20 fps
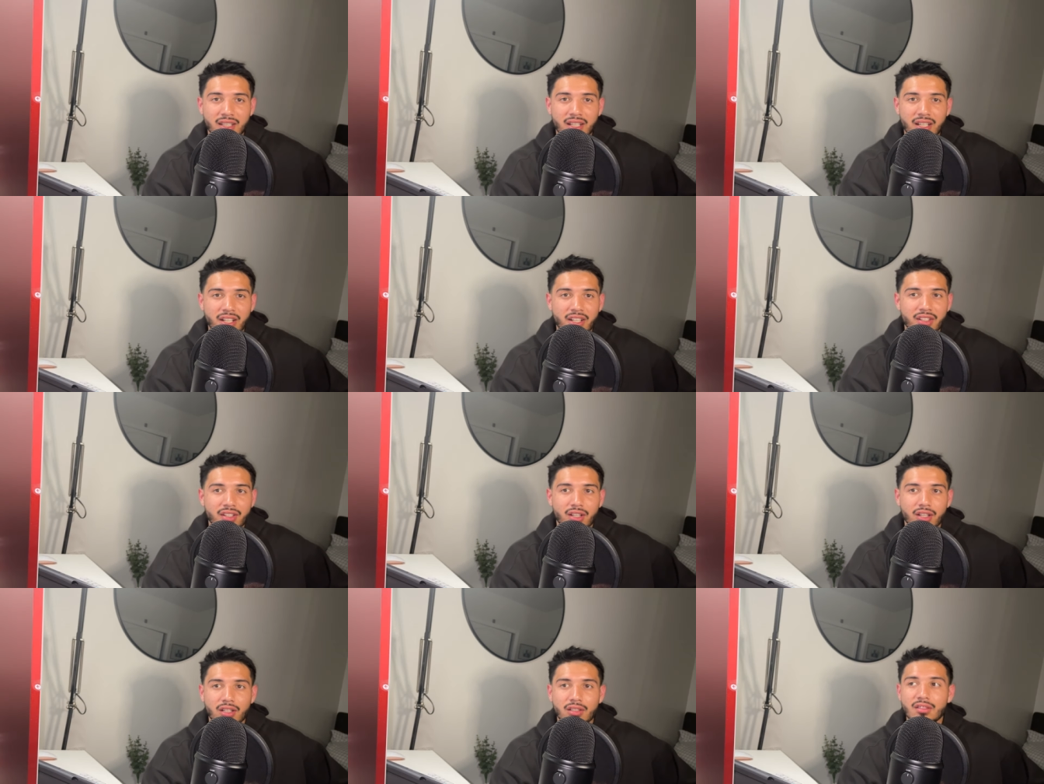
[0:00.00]
you
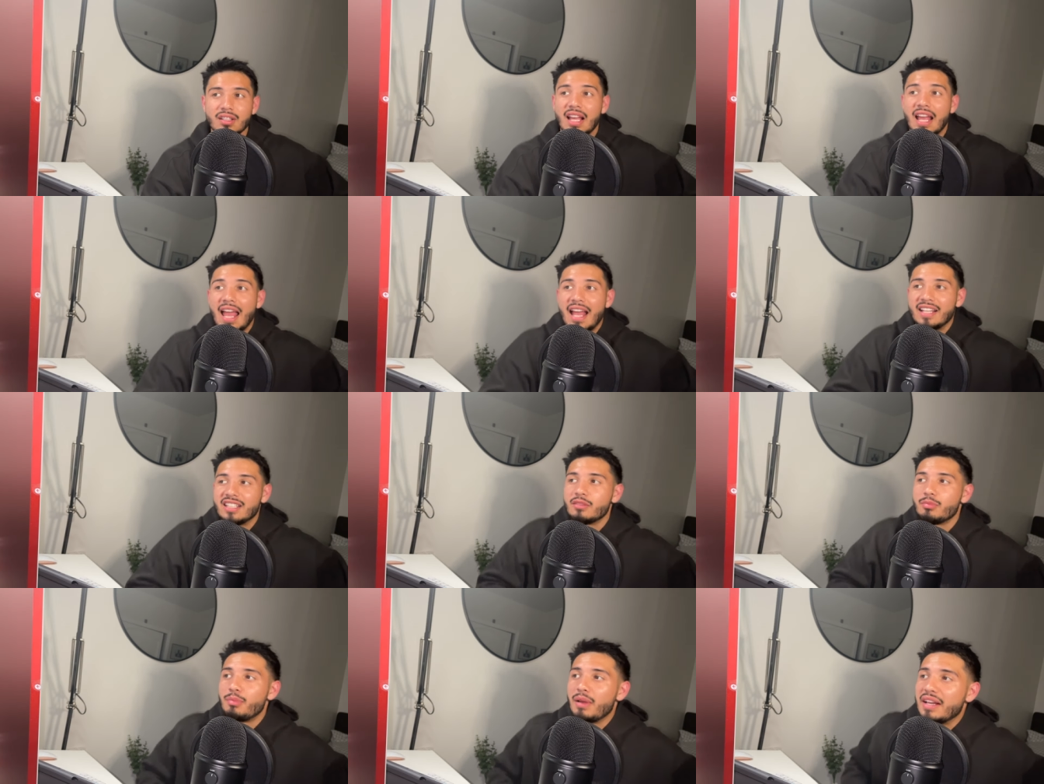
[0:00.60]
know
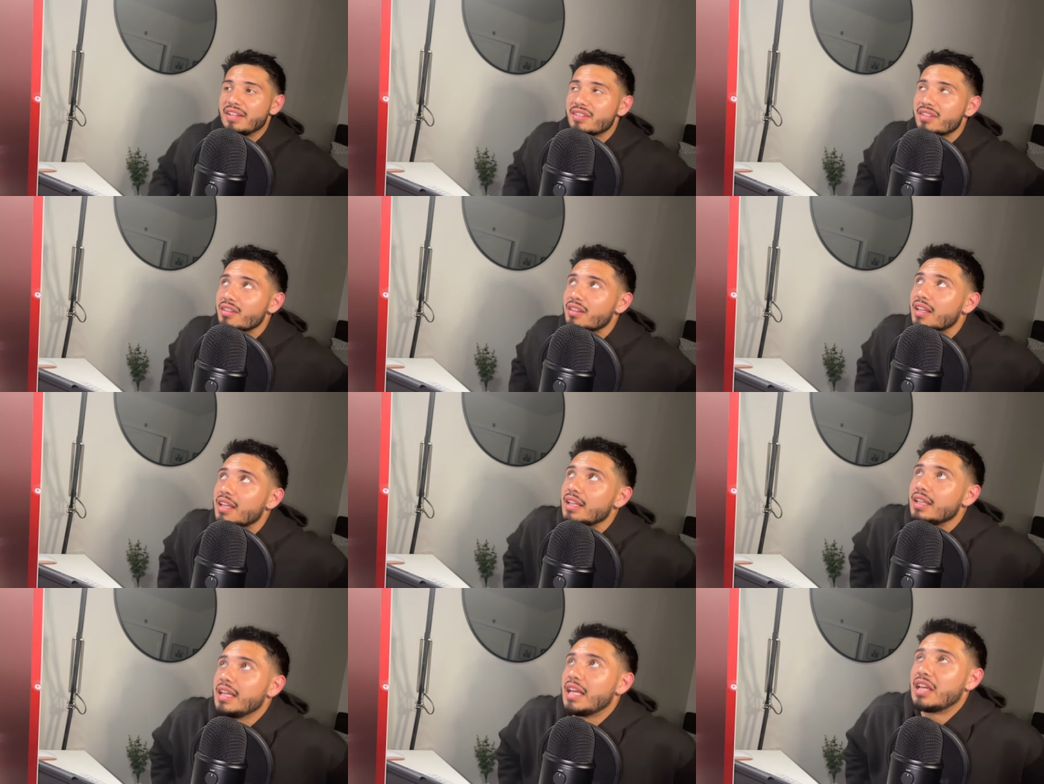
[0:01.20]

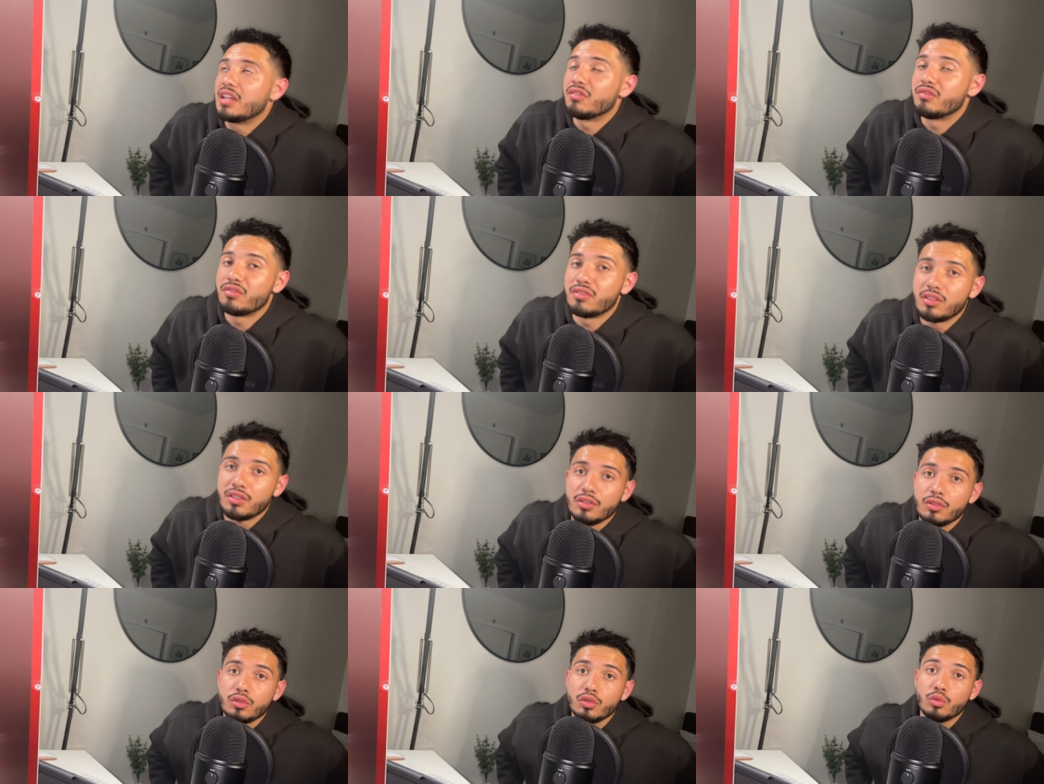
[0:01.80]
especially if
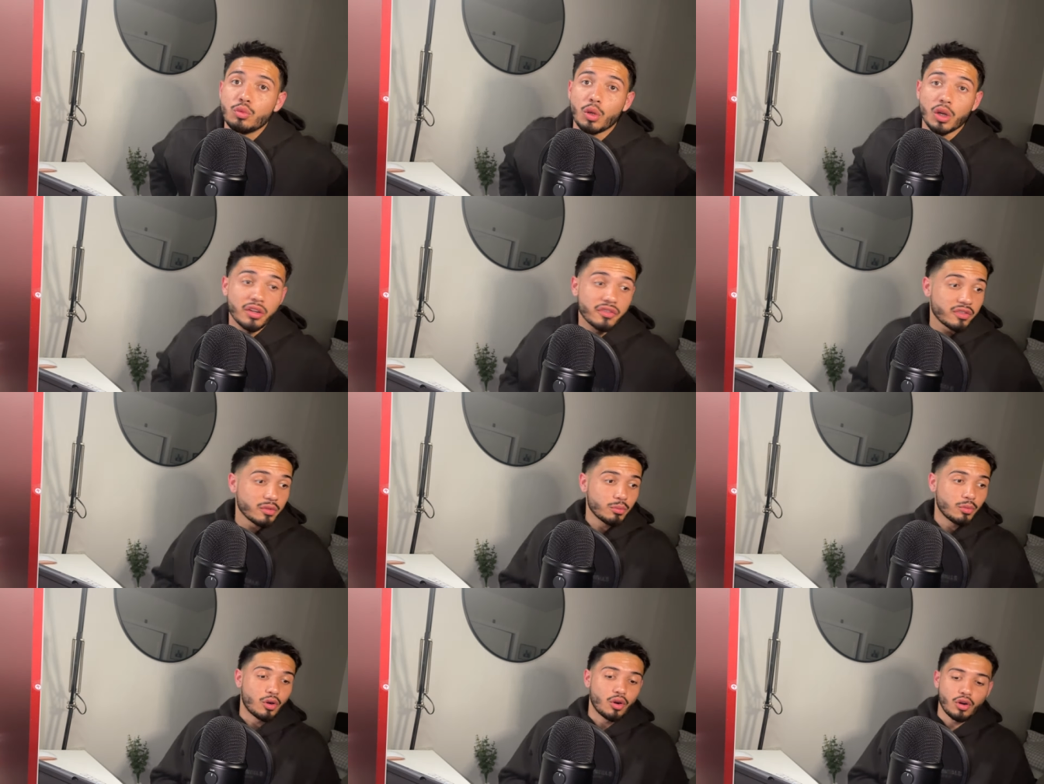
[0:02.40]
you work
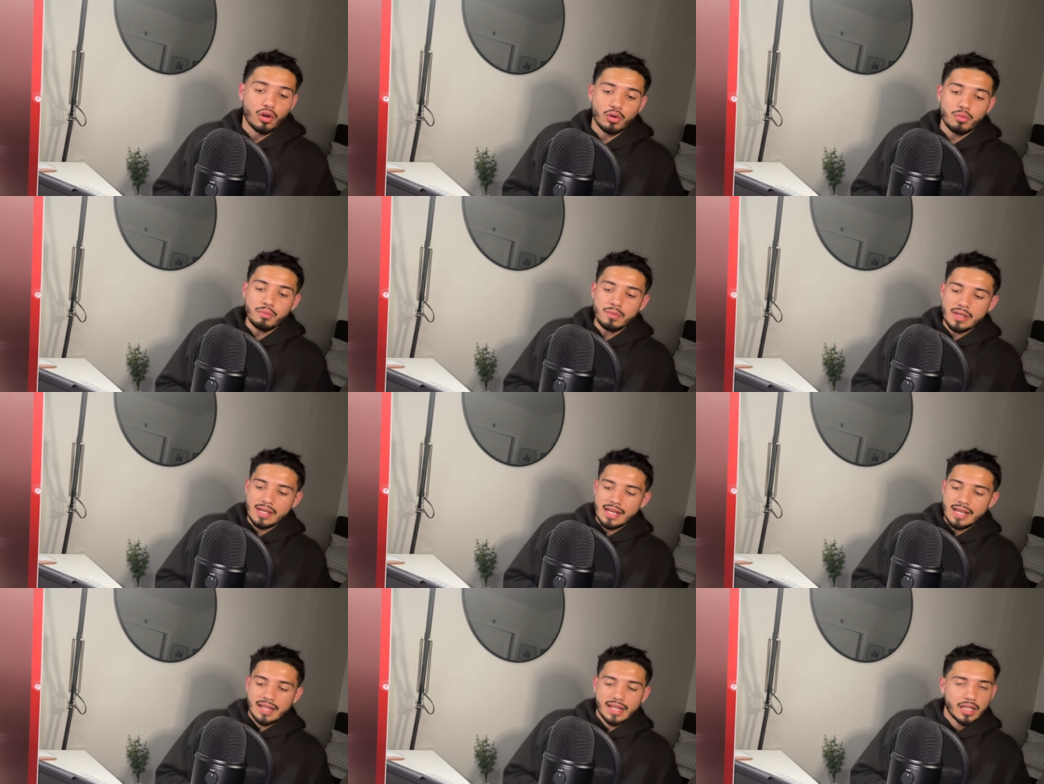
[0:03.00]
from home
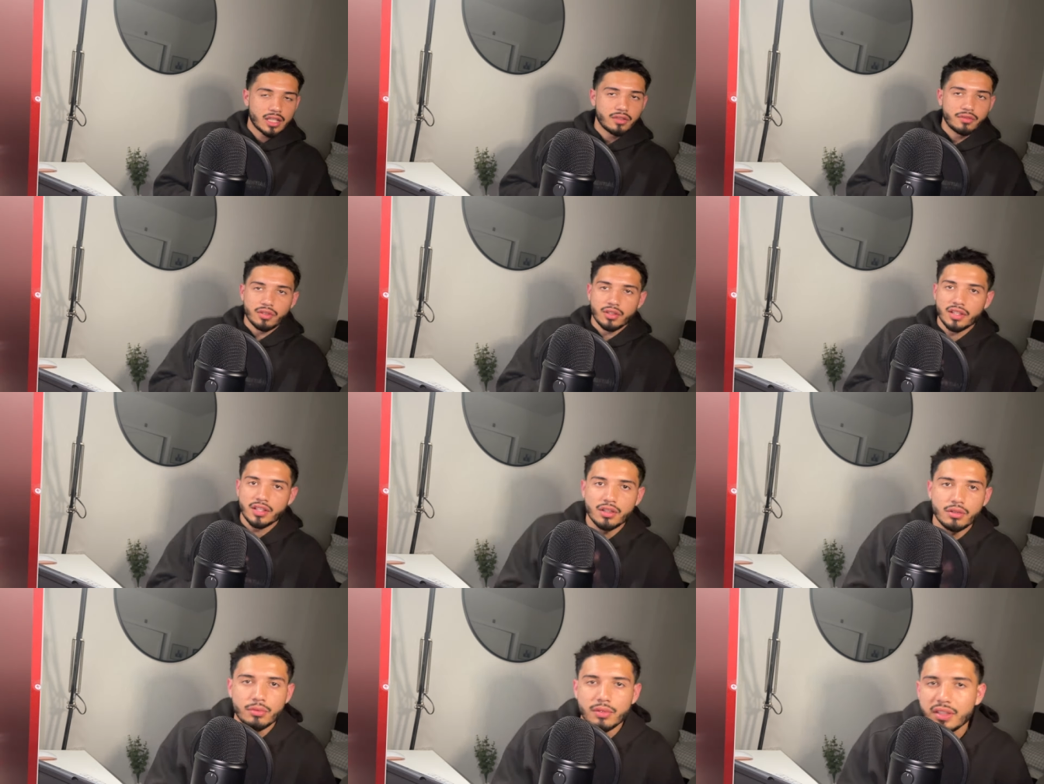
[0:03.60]
like if you're
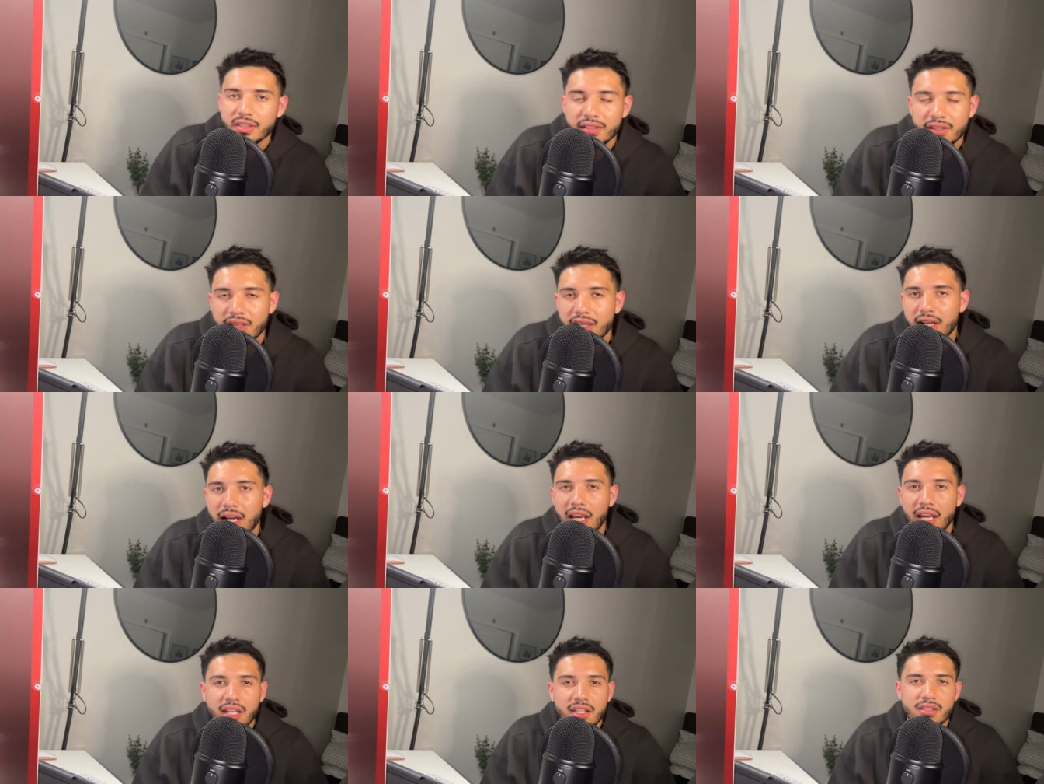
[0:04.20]
like a real estate
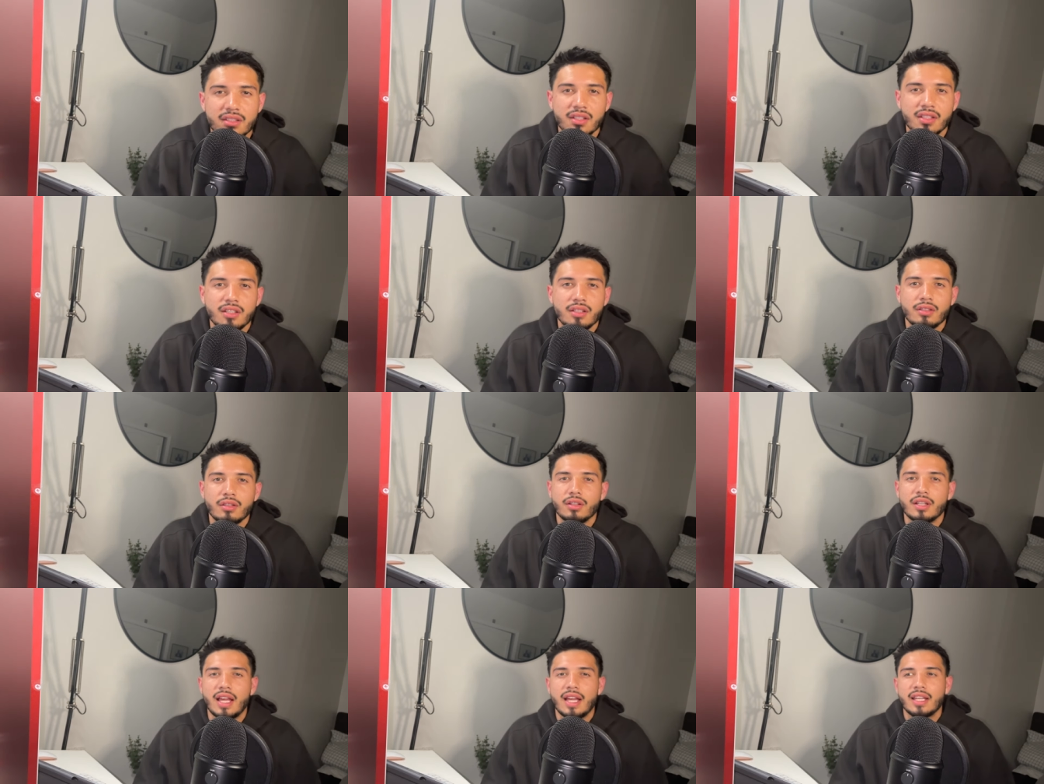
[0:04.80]
agent
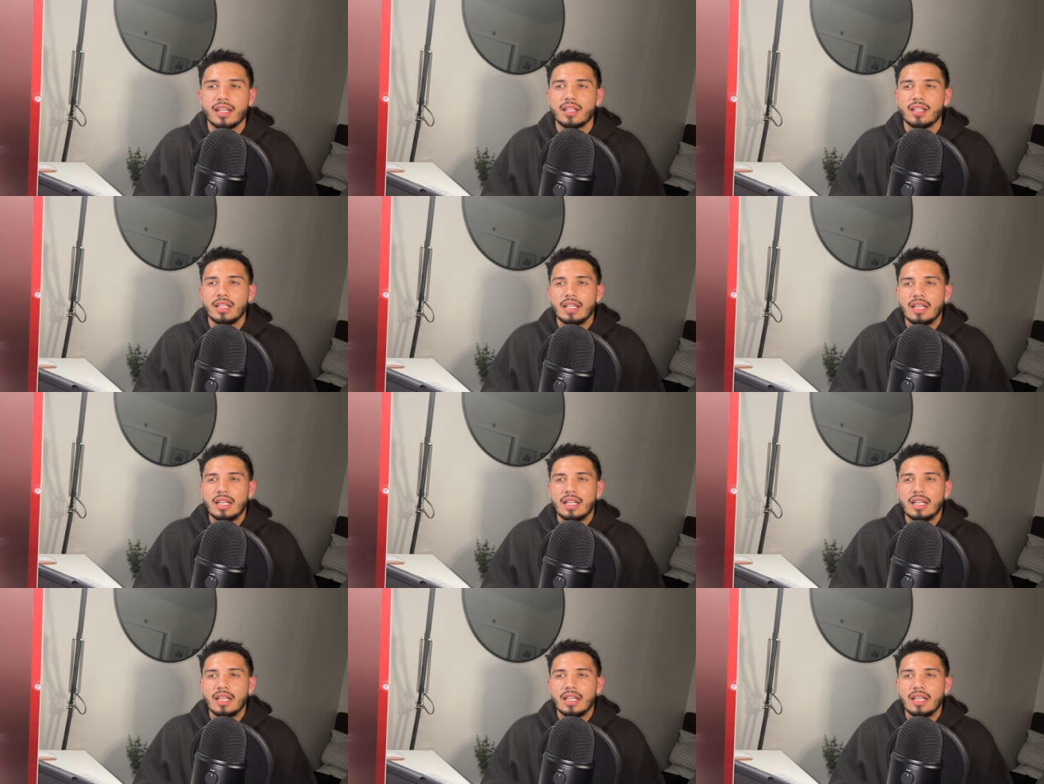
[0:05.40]
or like